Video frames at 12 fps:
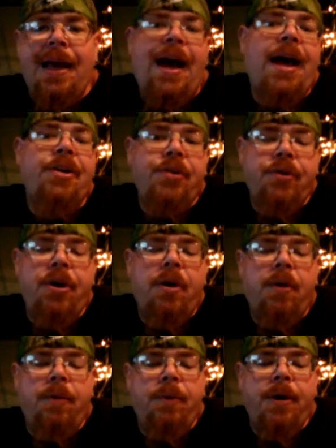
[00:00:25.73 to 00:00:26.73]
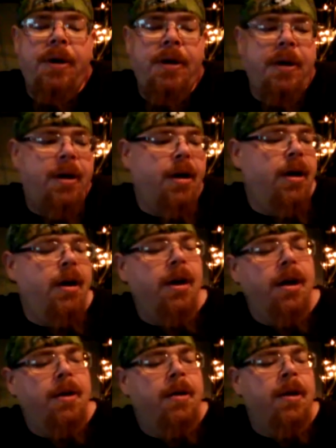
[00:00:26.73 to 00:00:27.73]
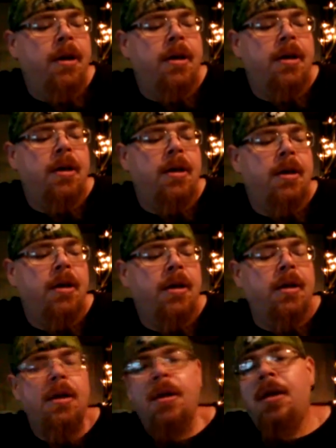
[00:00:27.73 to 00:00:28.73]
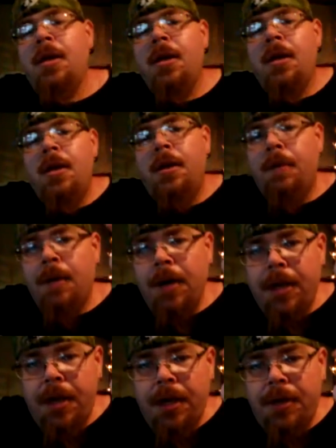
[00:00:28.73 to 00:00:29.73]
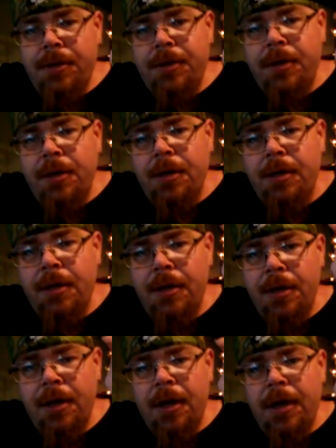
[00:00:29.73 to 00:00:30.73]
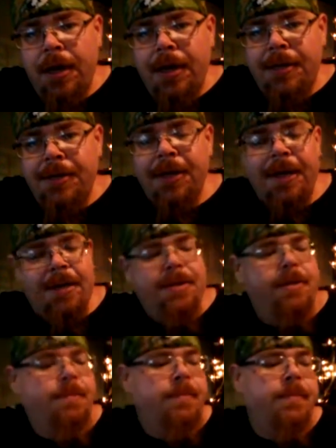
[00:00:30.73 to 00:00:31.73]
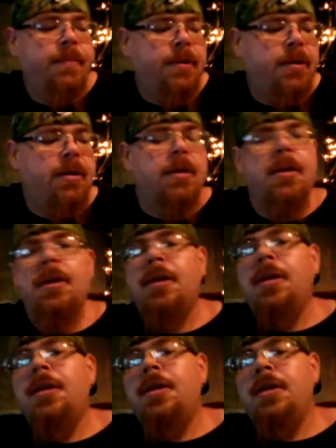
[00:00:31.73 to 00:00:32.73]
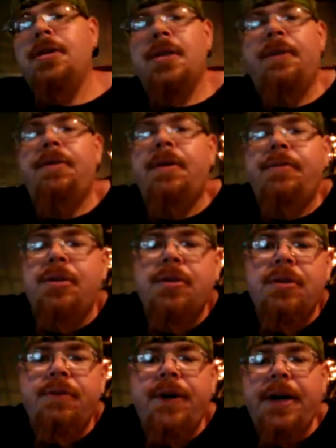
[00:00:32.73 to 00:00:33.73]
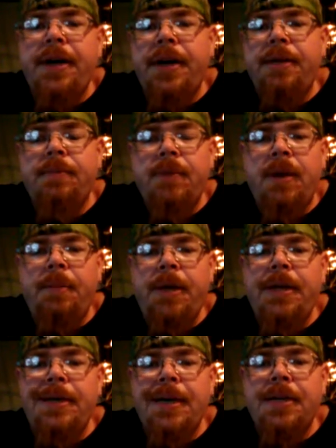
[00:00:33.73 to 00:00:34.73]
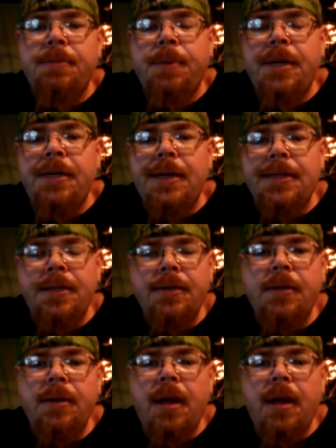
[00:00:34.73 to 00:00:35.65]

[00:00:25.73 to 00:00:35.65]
I do know on one of these it sucks. Doesn't have enough juice to virate. I mean, it does, but it doesn't.